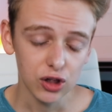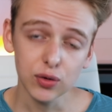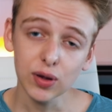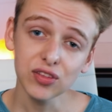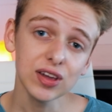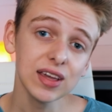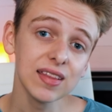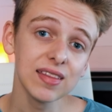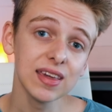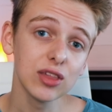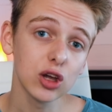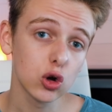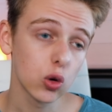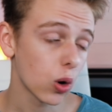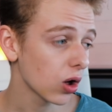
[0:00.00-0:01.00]
So as you can see, the
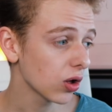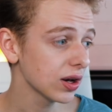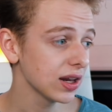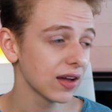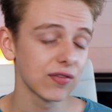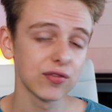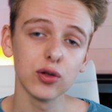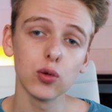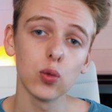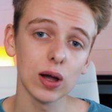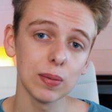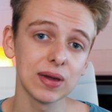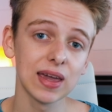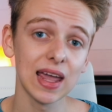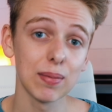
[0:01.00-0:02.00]
quality of the
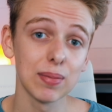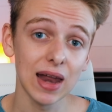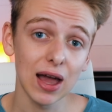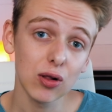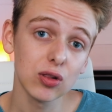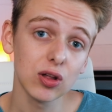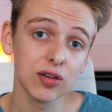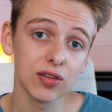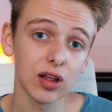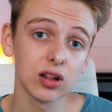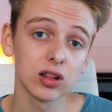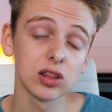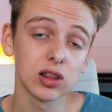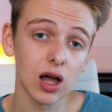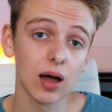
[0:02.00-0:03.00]
webcam now looks a
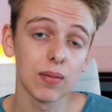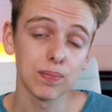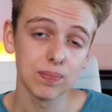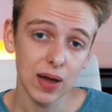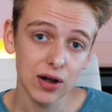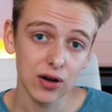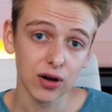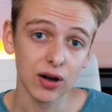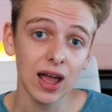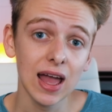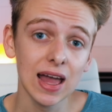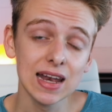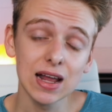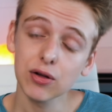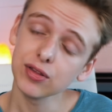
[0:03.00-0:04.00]
lot better.
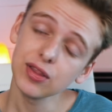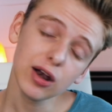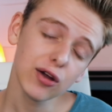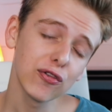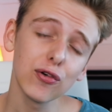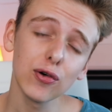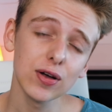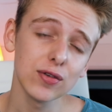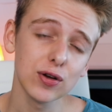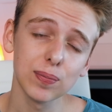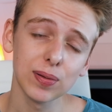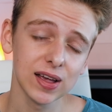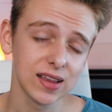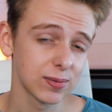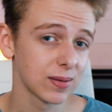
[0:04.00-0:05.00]
Now it's not a full-on
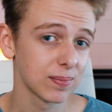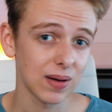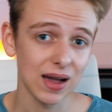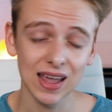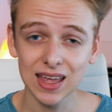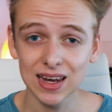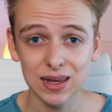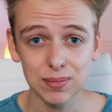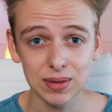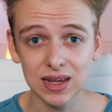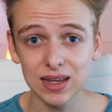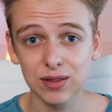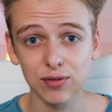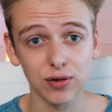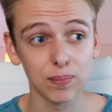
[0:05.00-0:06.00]
replacement by any
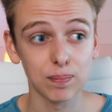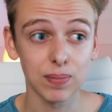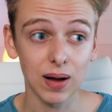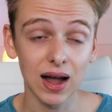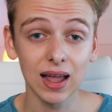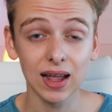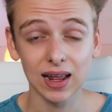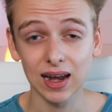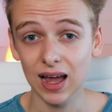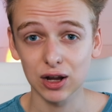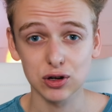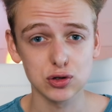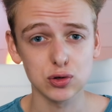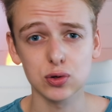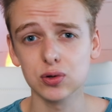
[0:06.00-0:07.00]
means from buying an
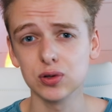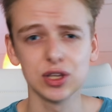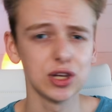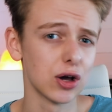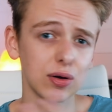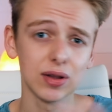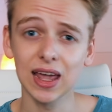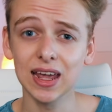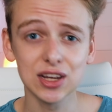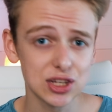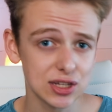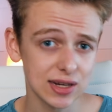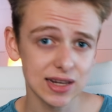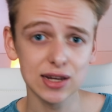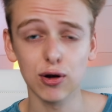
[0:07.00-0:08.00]
actual, you know,
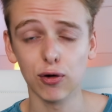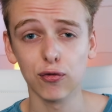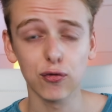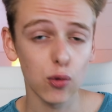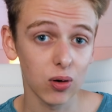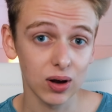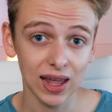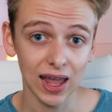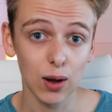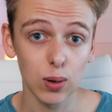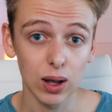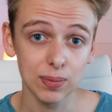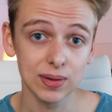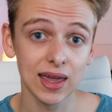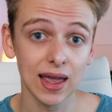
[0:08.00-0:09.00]
HD or 4K
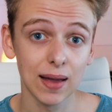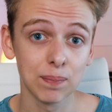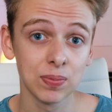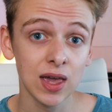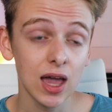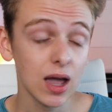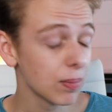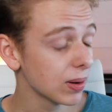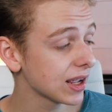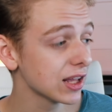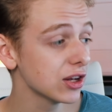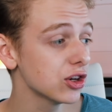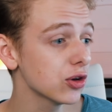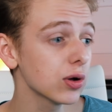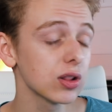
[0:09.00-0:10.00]
webcam, but it can
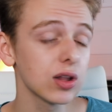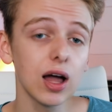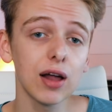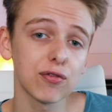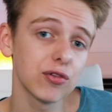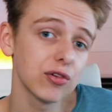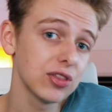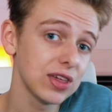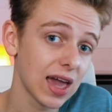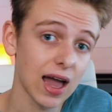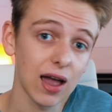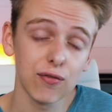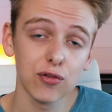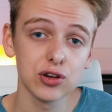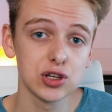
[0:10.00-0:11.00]
do a lot for the
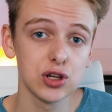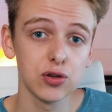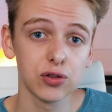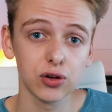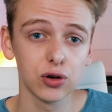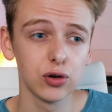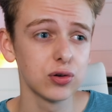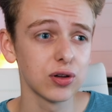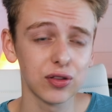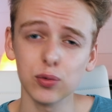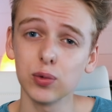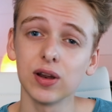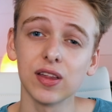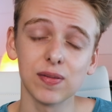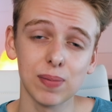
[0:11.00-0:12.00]
average user who doesn't
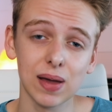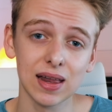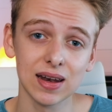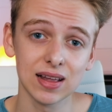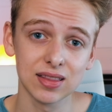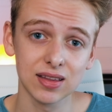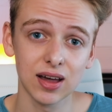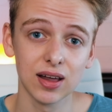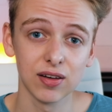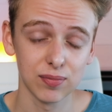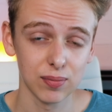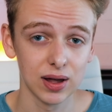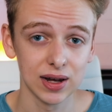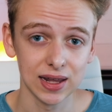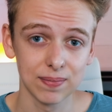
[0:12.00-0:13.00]
want to spend a ton of
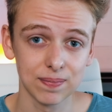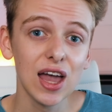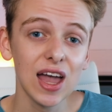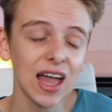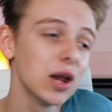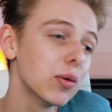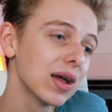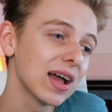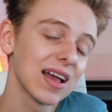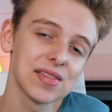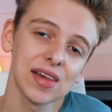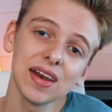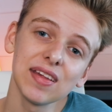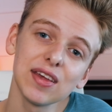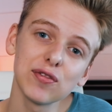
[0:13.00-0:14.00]
money. Anyway guys,
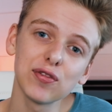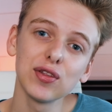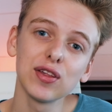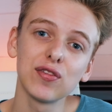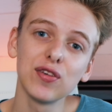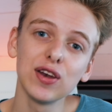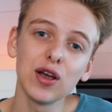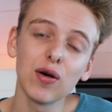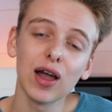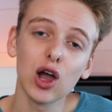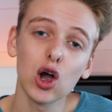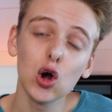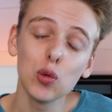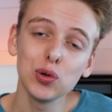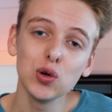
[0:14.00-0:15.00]
that is it for this video. I
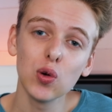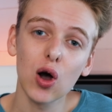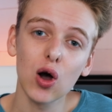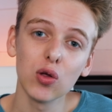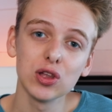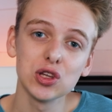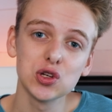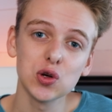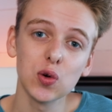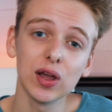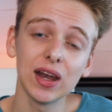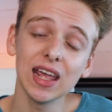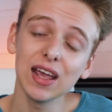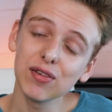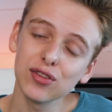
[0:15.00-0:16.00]
hope you all
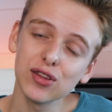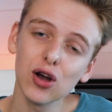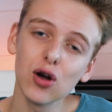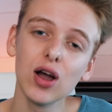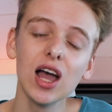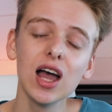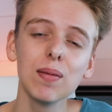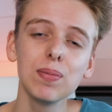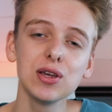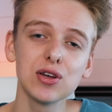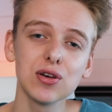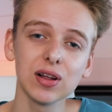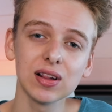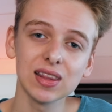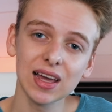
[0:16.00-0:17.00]
enjoyed. If so, be sure
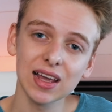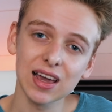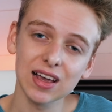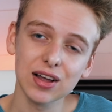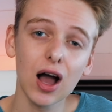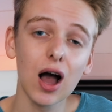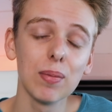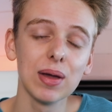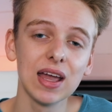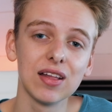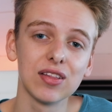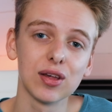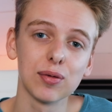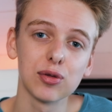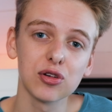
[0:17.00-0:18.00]
to like, comment, and
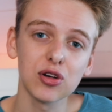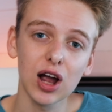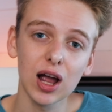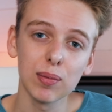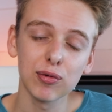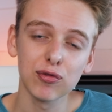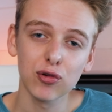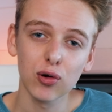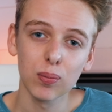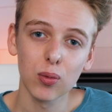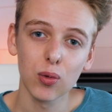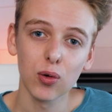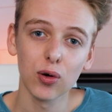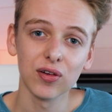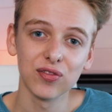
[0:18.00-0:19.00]
subscribe for
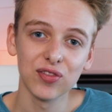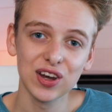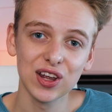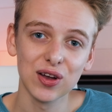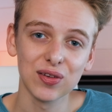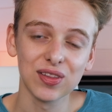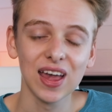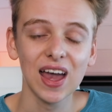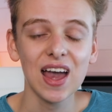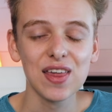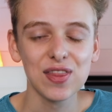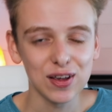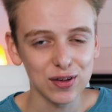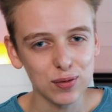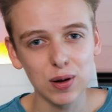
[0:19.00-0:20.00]
more videos.
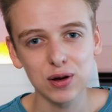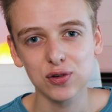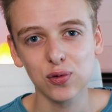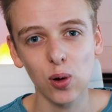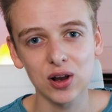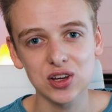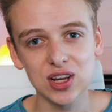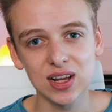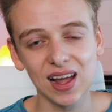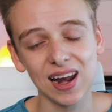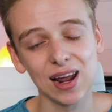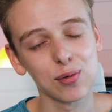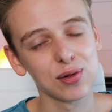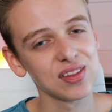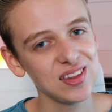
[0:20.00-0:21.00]
Thanks so much for watching, and
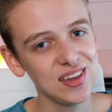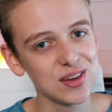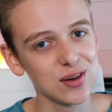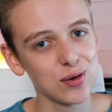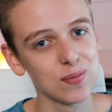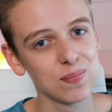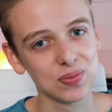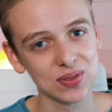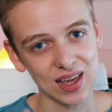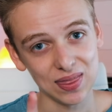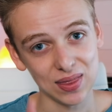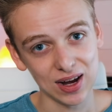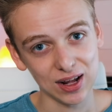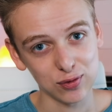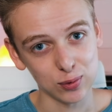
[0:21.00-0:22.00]
I will see you in the
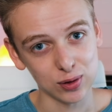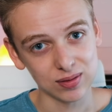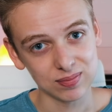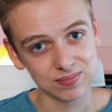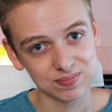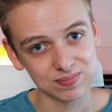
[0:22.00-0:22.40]
next one.